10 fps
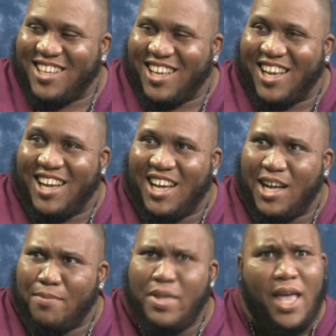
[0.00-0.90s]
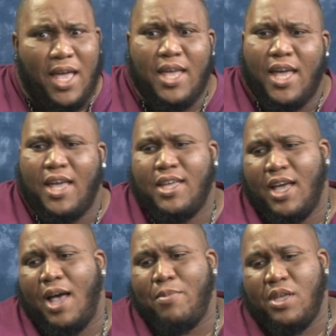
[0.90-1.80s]

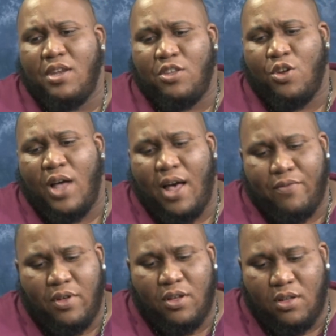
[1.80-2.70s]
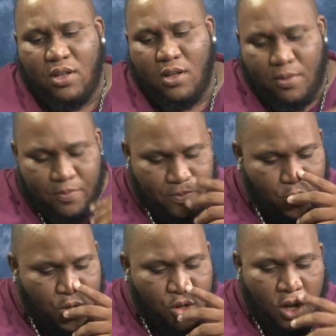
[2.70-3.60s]
Yeah. I mean, I have a,
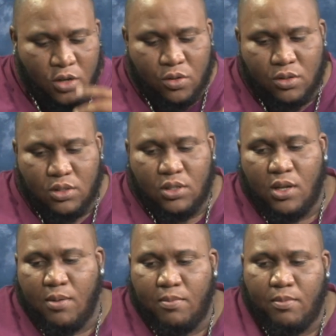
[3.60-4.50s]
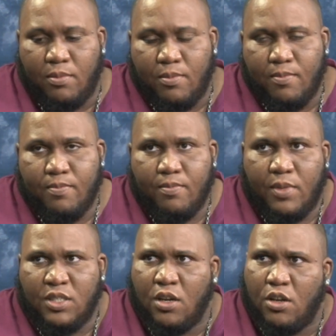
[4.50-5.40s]
what do you call those?
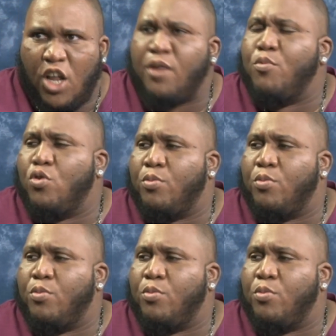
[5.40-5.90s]
Is it not a mood